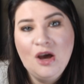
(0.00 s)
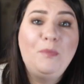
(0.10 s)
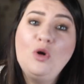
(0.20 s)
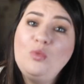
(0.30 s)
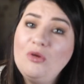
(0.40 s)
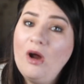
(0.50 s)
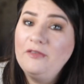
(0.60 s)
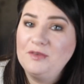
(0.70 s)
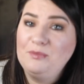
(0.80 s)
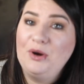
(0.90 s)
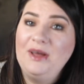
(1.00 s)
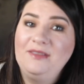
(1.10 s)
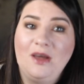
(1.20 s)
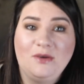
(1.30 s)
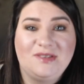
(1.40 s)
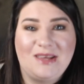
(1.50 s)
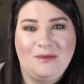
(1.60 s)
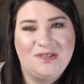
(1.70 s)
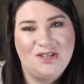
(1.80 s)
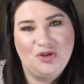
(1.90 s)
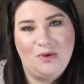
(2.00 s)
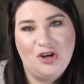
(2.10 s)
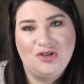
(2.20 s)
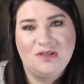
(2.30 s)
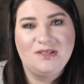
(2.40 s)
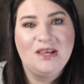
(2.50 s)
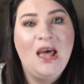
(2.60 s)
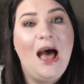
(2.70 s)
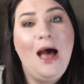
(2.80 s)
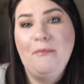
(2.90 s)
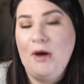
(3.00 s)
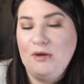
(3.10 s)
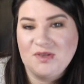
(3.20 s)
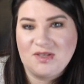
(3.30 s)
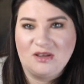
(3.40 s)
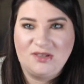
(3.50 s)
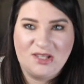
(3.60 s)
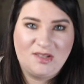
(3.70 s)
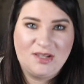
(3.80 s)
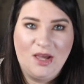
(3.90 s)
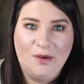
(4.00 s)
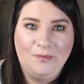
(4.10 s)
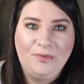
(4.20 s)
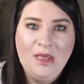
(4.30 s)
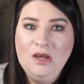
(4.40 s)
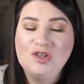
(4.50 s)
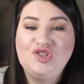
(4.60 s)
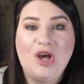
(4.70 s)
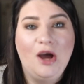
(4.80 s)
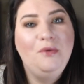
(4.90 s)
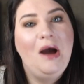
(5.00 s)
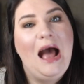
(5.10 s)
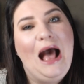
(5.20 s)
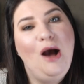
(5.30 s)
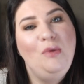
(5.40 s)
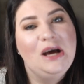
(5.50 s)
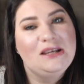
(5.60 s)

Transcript: but we're often put in those same situations at a moment's notice too. So, how